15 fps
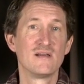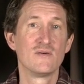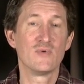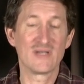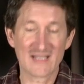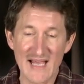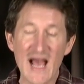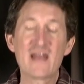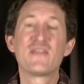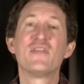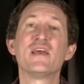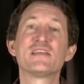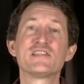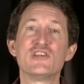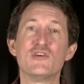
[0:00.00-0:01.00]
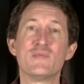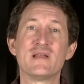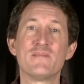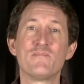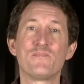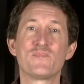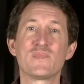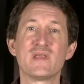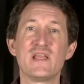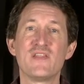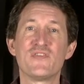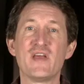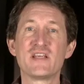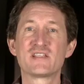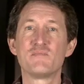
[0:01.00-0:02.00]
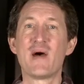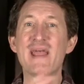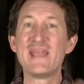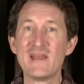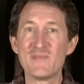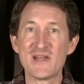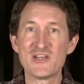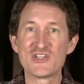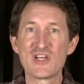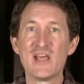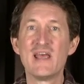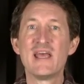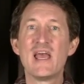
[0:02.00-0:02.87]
When God thinks human, he thinks my image.